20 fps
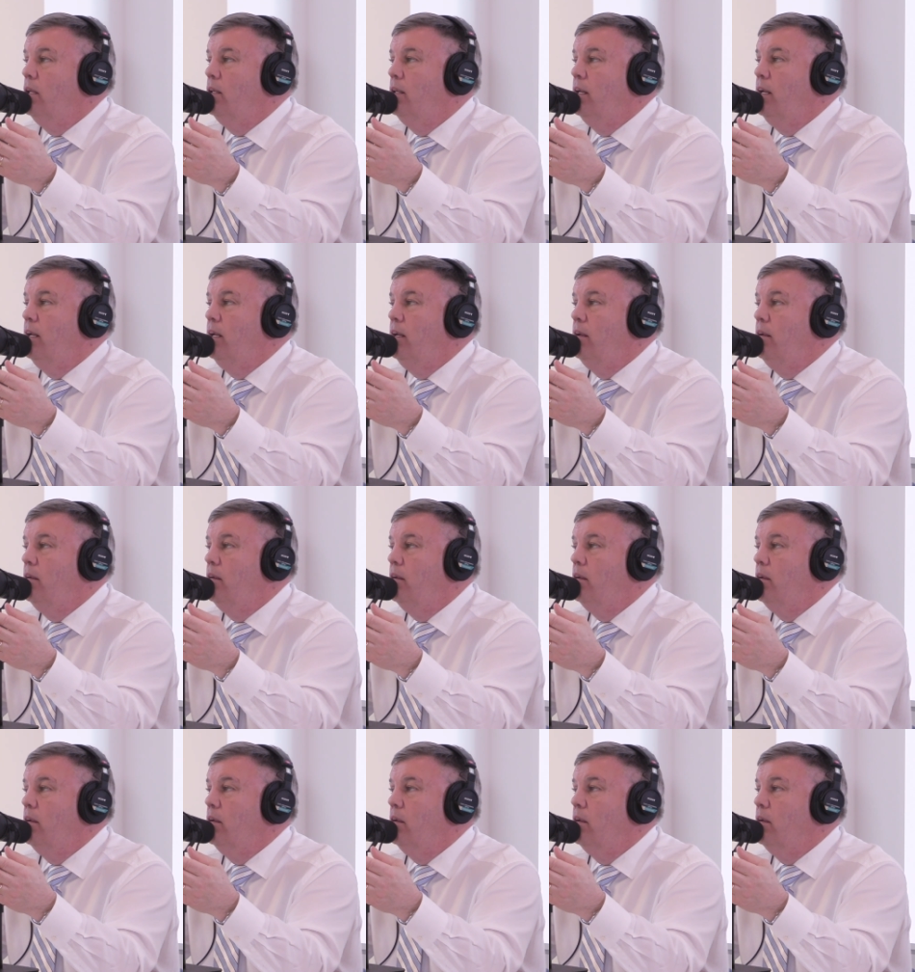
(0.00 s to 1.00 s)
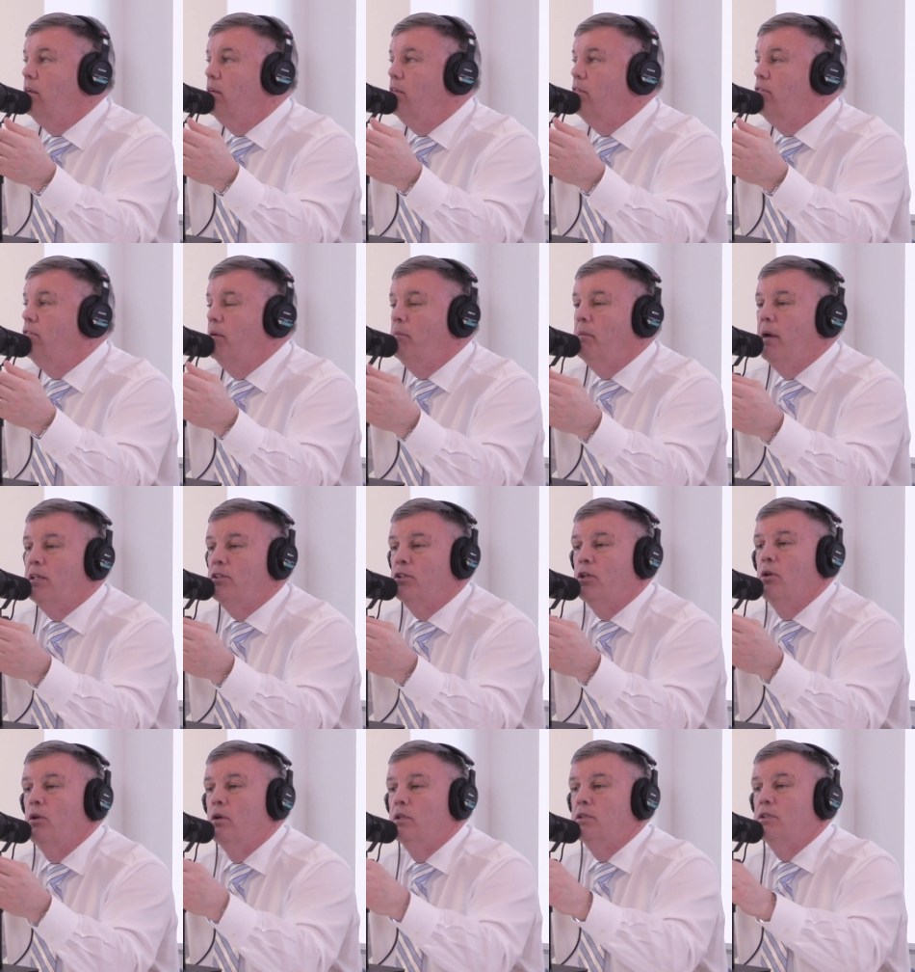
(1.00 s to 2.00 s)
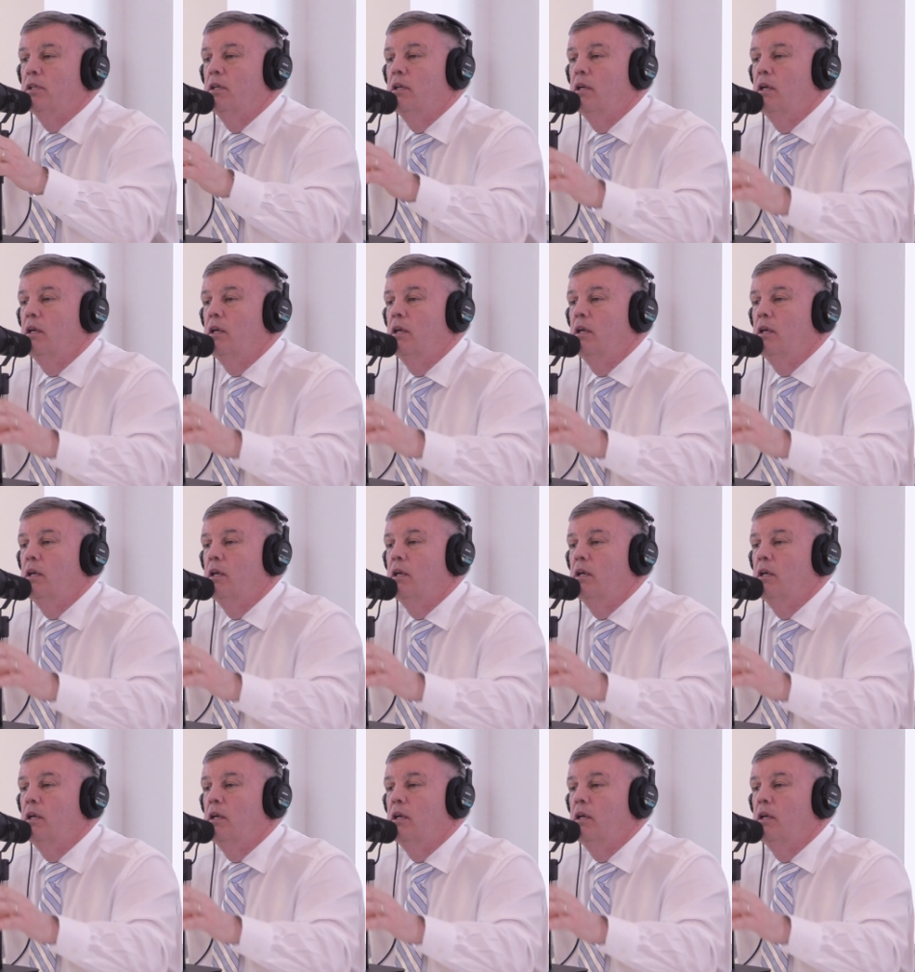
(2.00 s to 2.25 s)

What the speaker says: The rematch clause.